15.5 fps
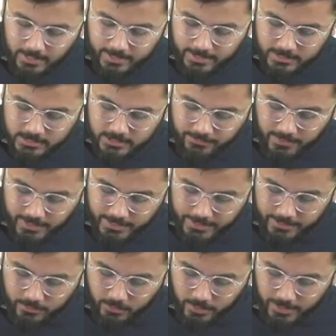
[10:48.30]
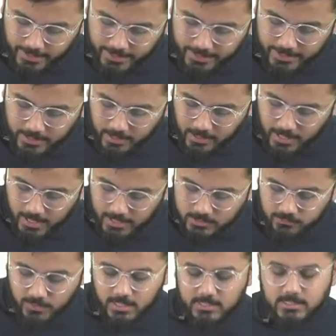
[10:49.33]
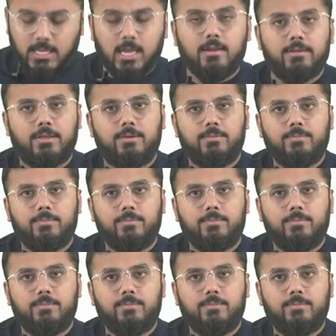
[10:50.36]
artery is dividing into radial as well as ulnar.